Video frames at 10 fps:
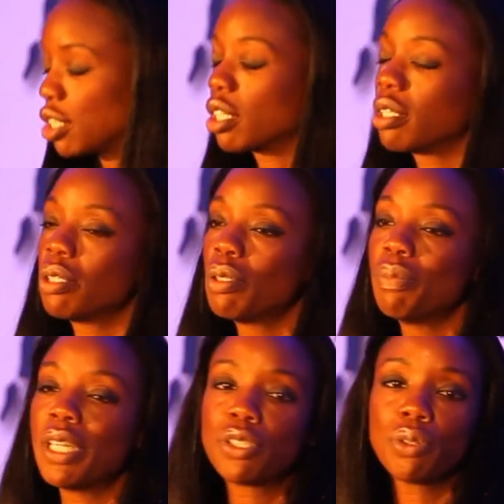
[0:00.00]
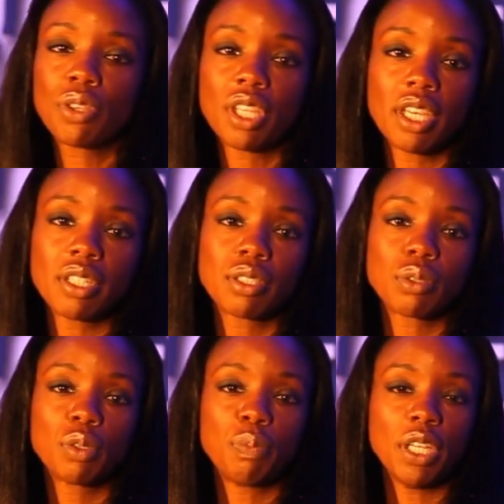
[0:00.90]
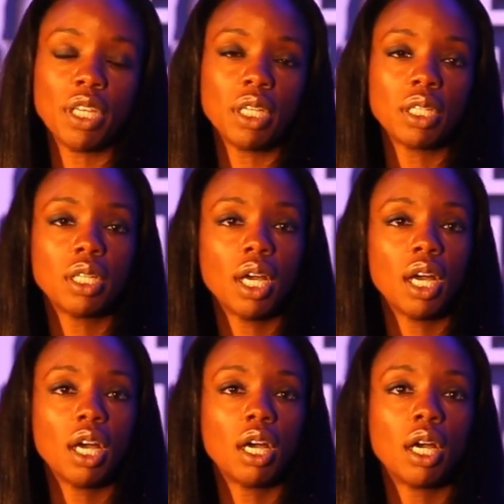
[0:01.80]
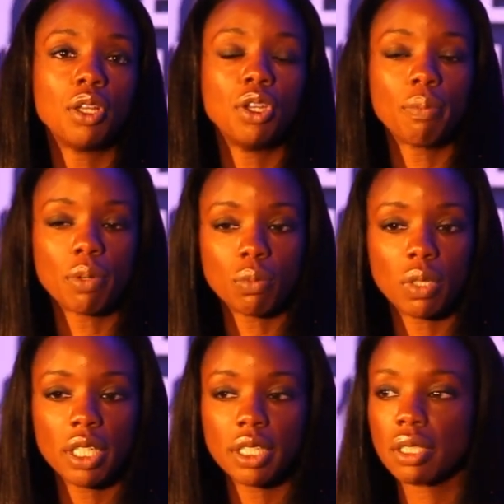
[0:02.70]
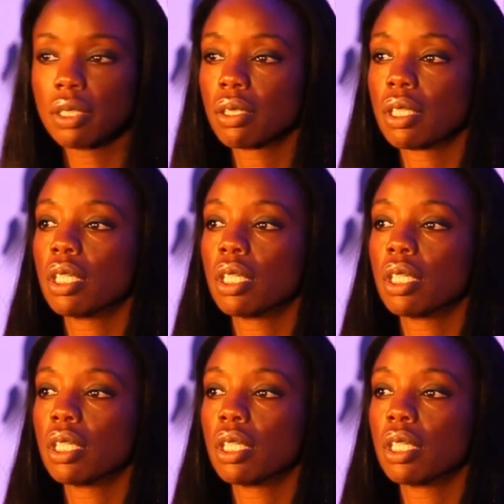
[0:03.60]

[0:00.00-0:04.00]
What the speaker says: So my two things would be, number one,